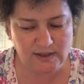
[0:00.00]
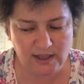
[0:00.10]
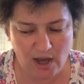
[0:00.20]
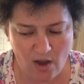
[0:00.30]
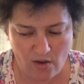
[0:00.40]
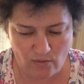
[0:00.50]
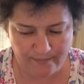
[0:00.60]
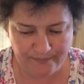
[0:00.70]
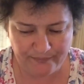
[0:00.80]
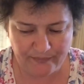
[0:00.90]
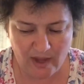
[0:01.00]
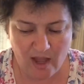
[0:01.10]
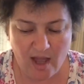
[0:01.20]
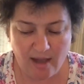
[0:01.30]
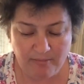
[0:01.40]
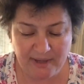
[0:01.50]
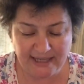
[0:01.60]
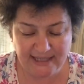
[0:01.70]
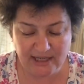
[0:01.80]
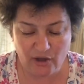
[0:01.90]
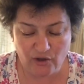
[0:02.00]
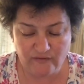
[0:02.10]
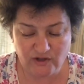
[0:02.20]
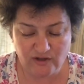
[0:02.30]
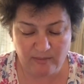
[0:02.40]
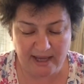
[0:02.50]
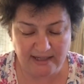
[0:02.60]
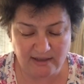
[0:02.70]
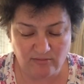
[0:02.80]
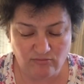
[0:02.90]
to go, and padding over to the bed.